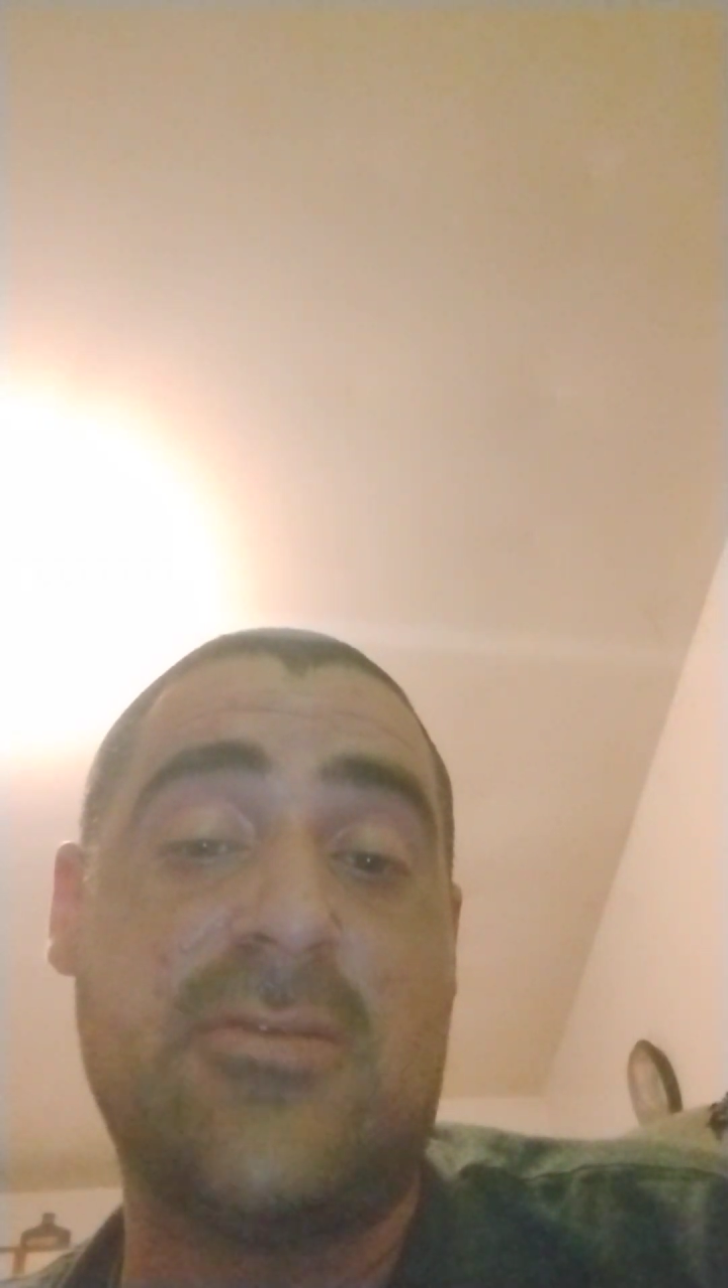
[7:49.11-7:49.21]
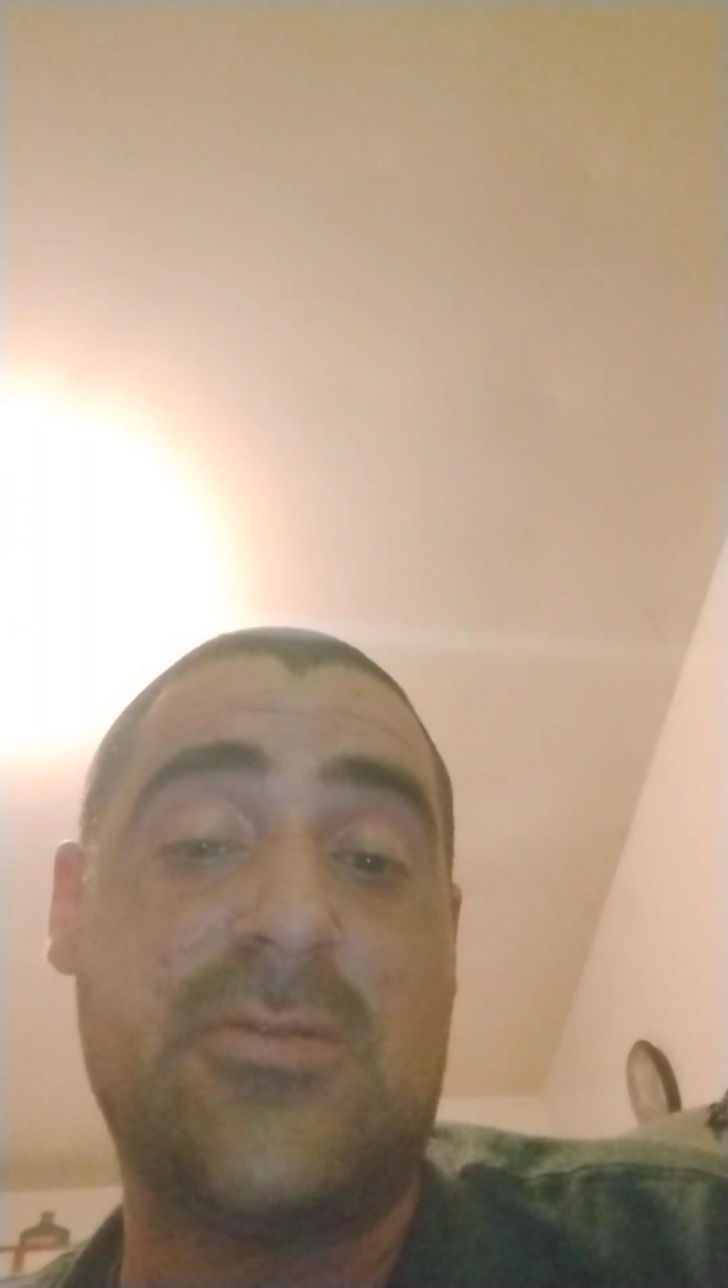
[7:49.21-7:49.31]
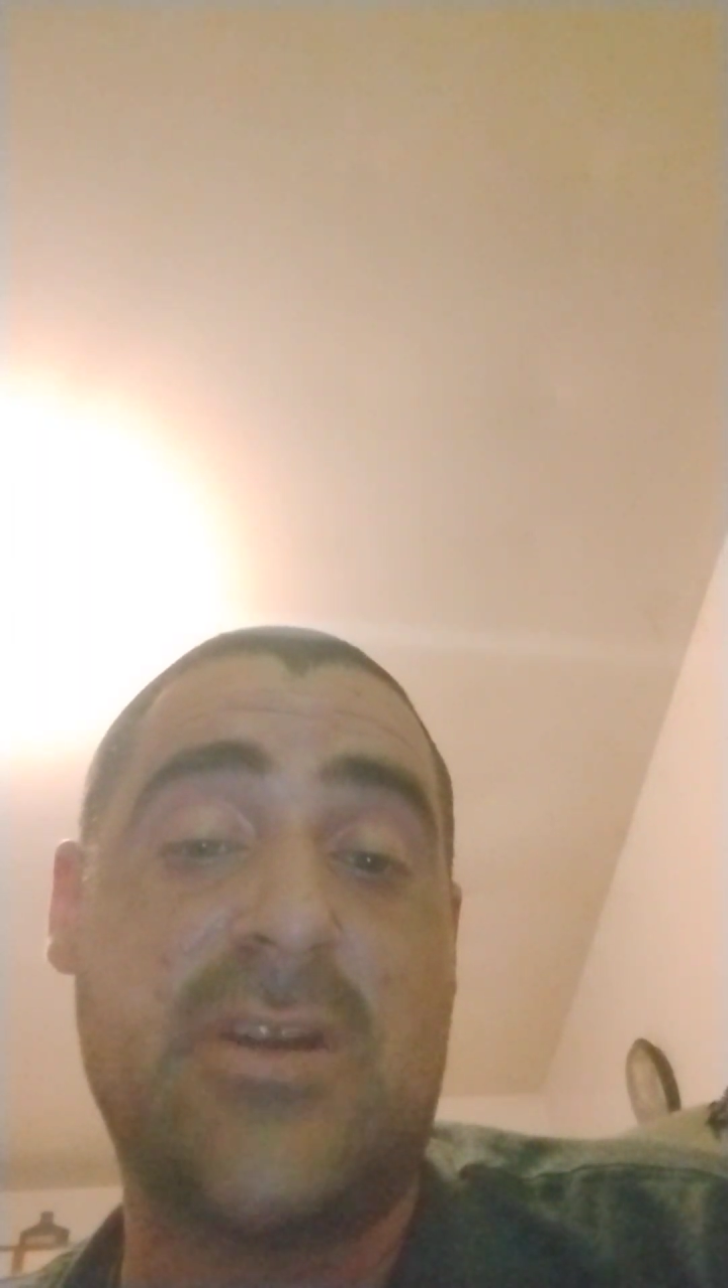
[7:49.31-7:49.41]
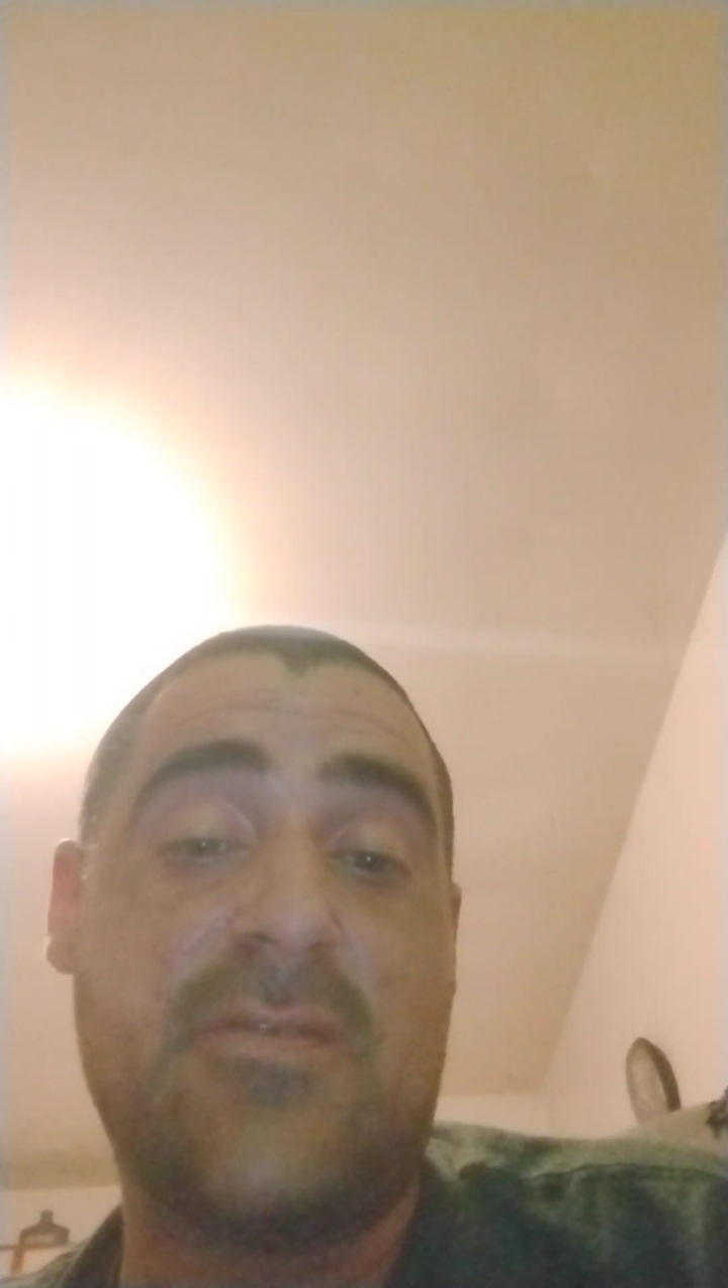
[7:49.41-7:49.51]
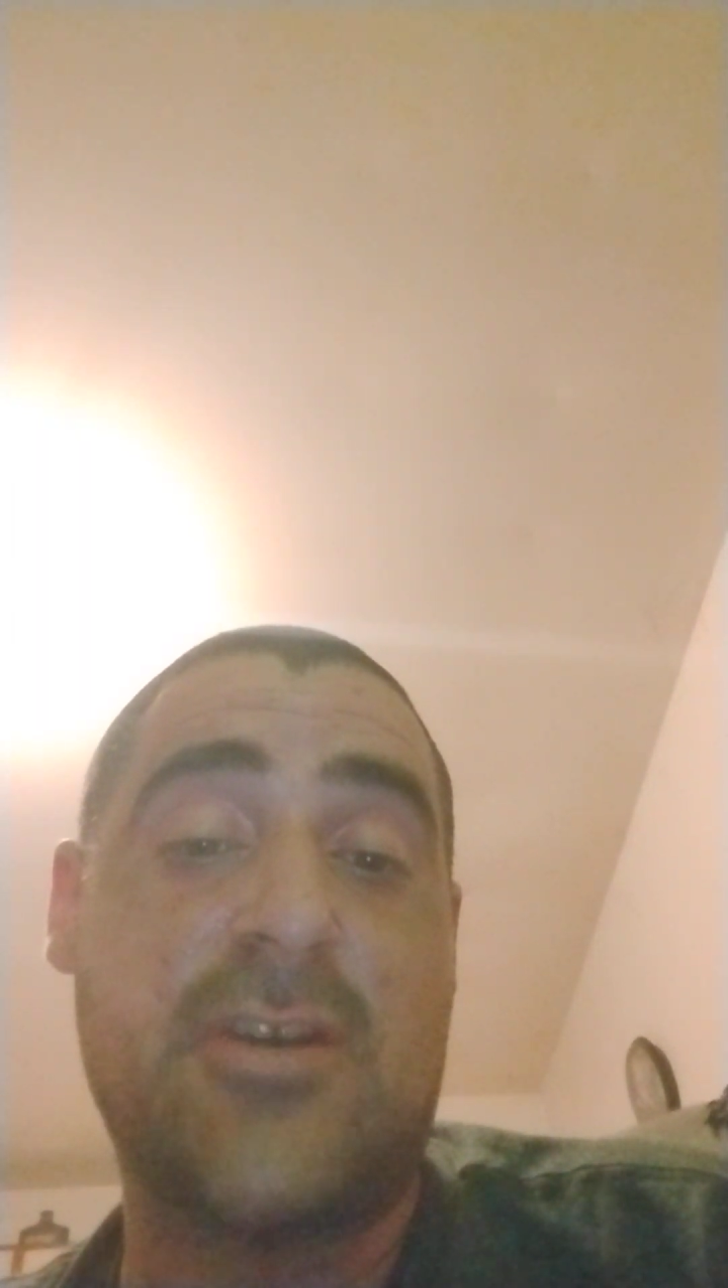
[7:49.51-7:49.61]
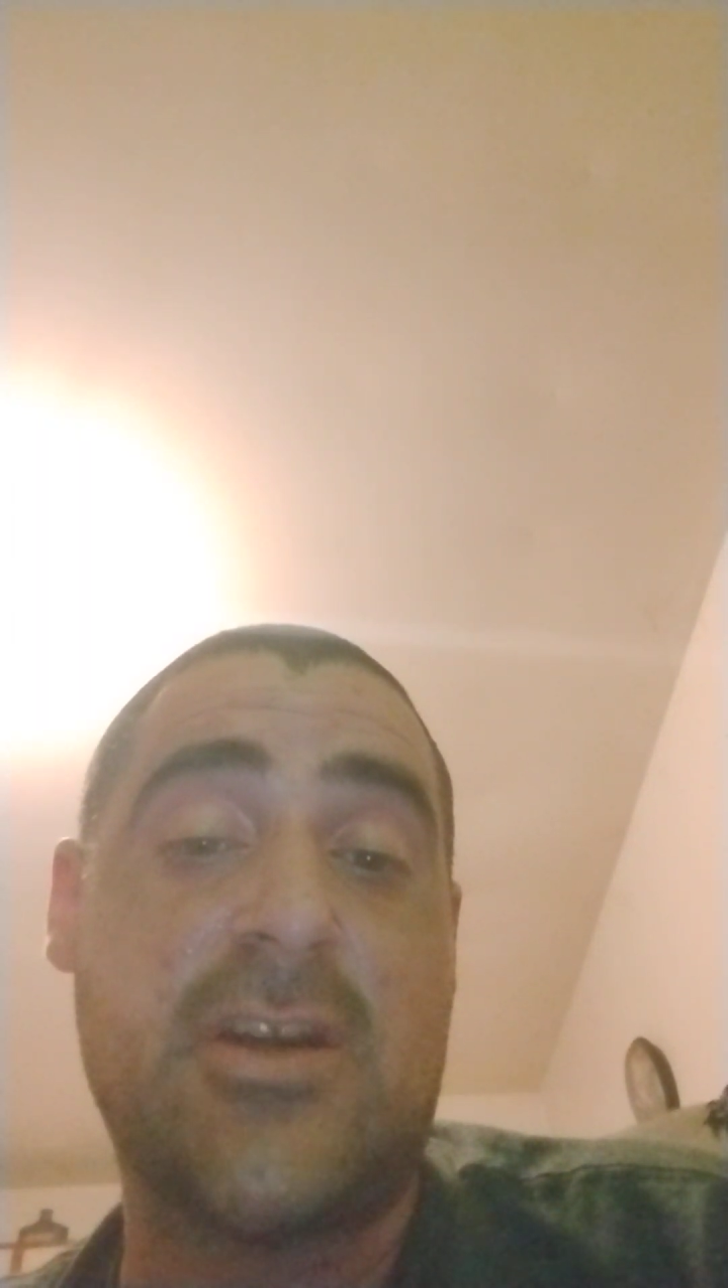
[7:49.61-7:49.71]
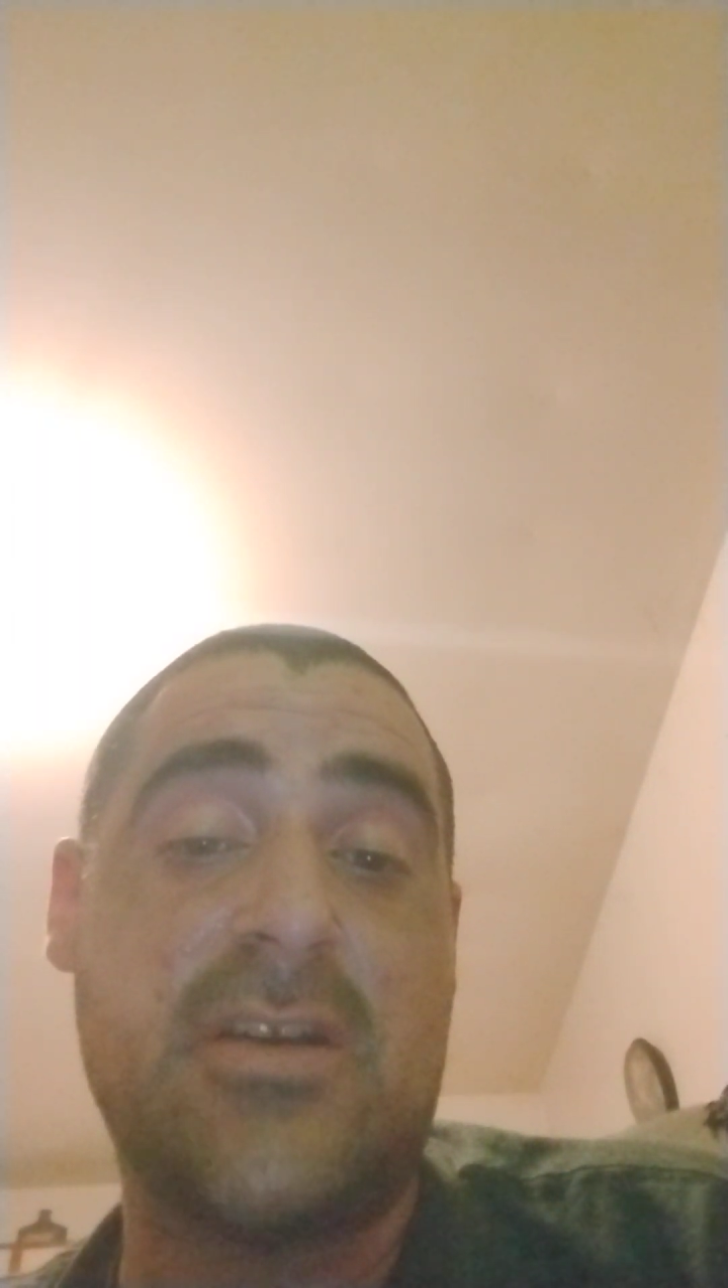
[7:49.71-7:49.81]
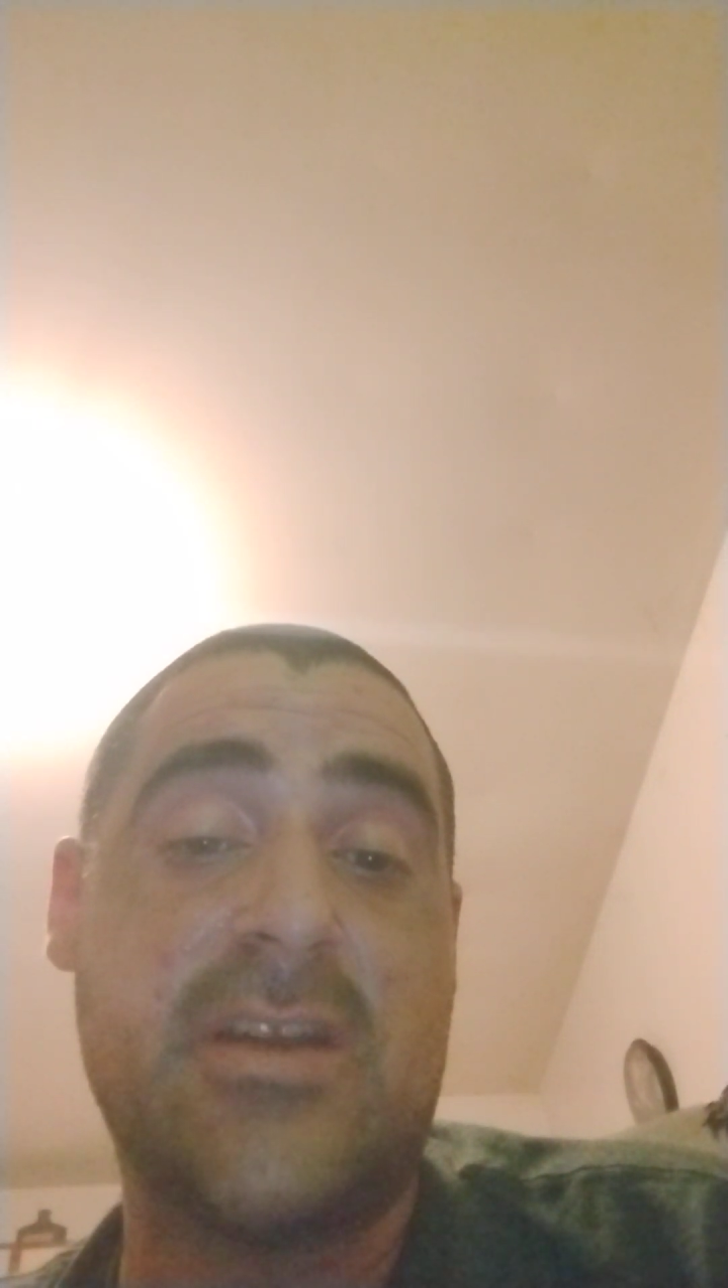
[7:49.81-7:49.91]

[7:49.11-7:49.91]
own every